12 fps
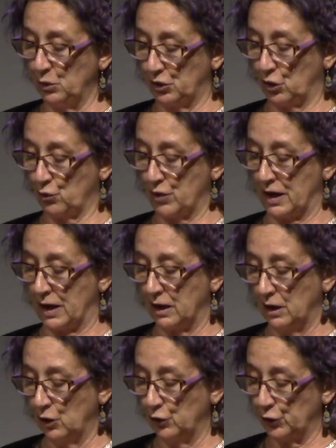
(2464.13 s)
agree
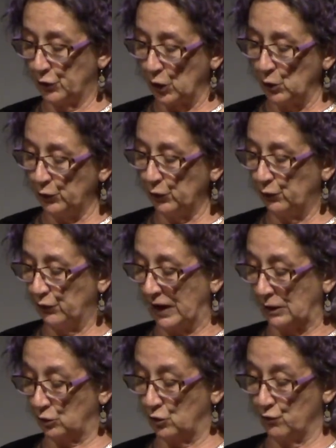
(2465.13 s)
that those who
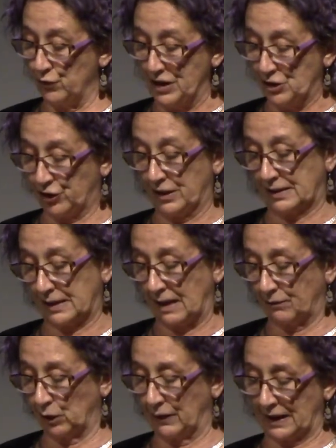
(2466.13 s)
failed to reach this
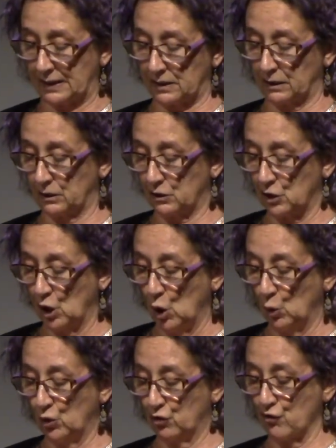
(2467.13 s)
level of excellence
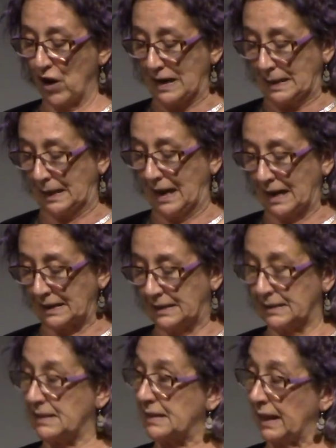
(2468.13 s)
would rightly act as
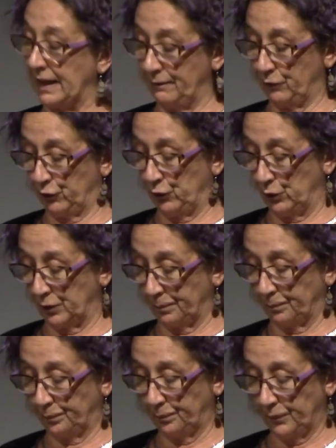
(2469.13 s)
slaves to them.
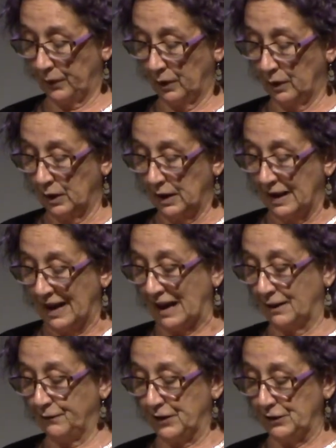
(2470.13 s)
And
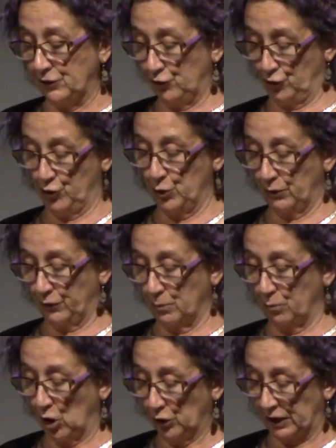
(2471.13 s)
if this is true of the
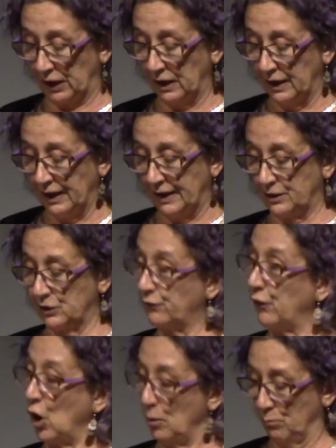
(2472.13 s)
body, it is
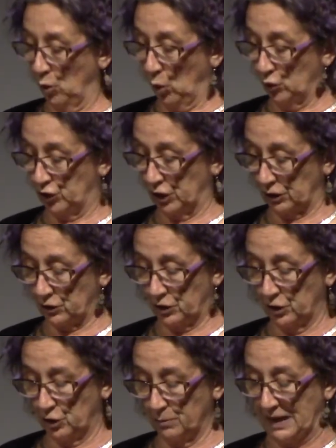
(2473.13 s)
far more just
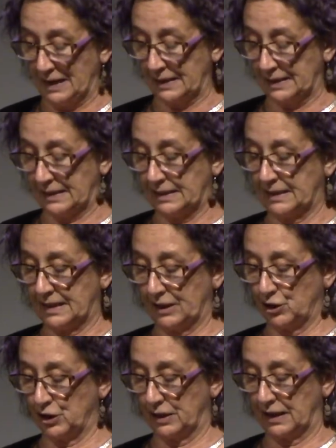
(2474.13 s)
to make this
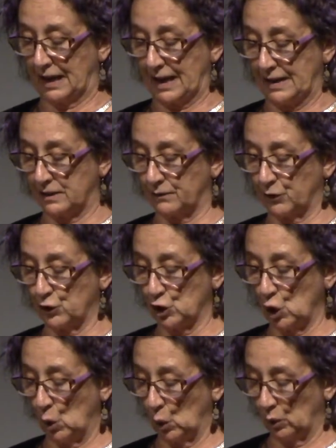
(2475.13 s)
distinction in the case of the
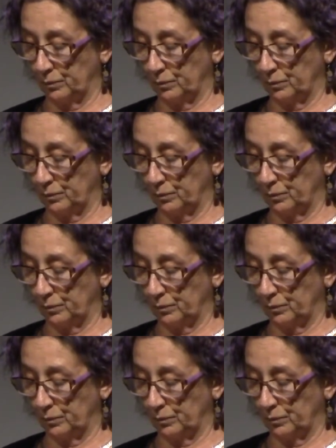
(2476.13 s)
soul.